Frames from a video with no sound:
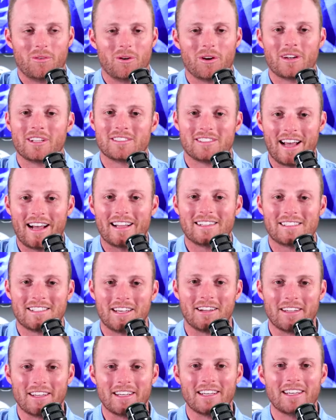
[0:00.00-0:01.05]
What does that
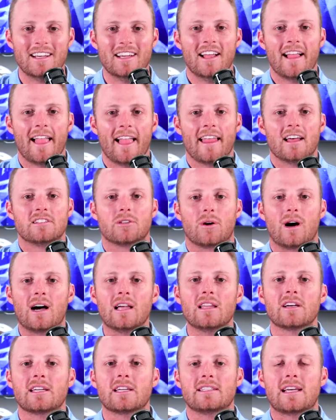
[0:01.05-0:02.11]
tell you? So
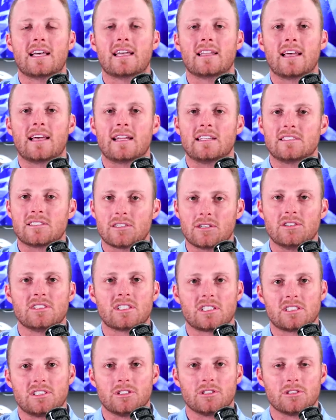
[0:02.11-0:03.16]
I look at Dan Lanning. He's
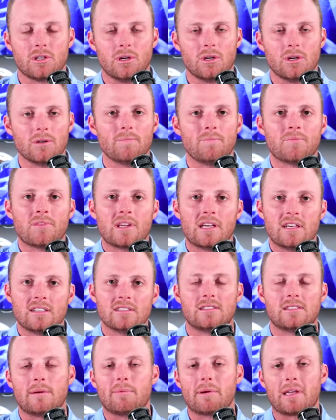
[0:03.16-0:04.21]
36 years old,
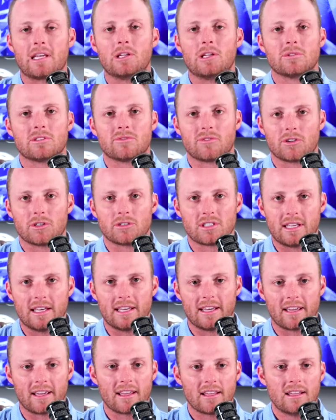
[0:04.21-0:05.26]
stepping into his first
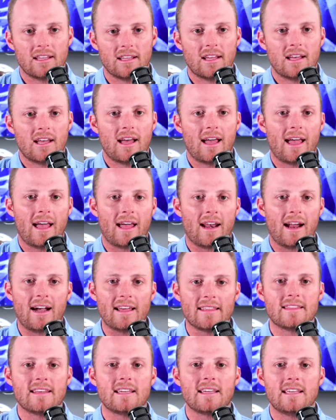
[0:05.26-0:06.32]
gig. And
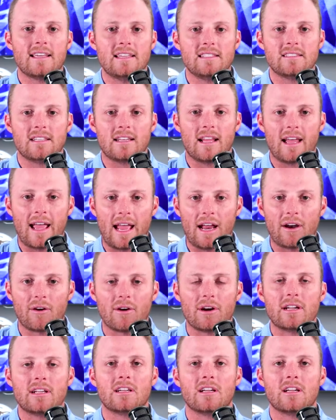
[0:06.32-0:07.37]
I think he's
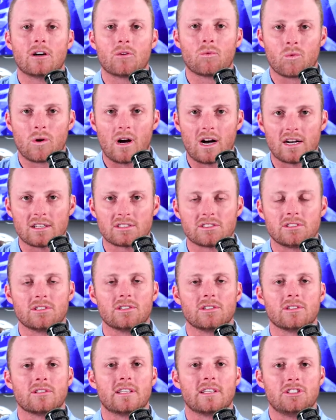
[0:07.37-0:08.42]
inherited a
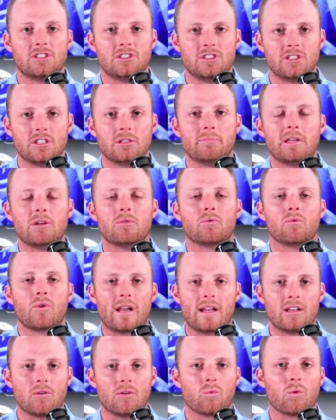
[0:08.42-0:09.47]
roster that should be
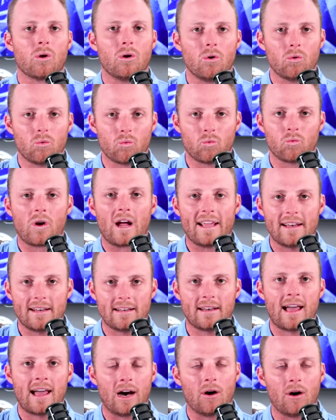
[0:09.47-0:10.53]
ready to roll right
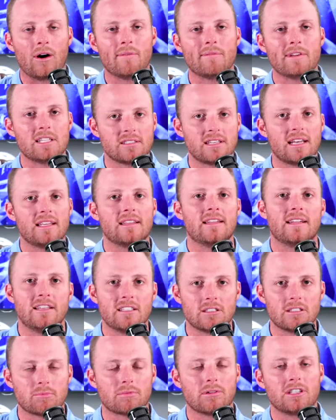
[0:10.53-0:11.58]
now. I'm going to say that
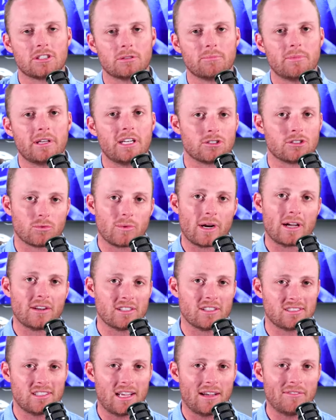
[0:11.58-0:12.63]
his pressure meter is
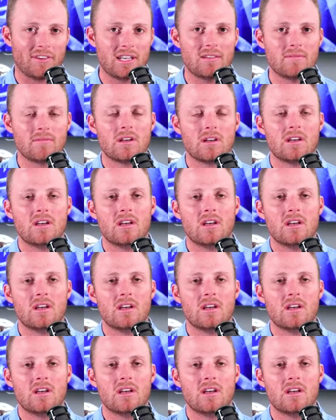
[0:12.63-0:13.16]
around a 7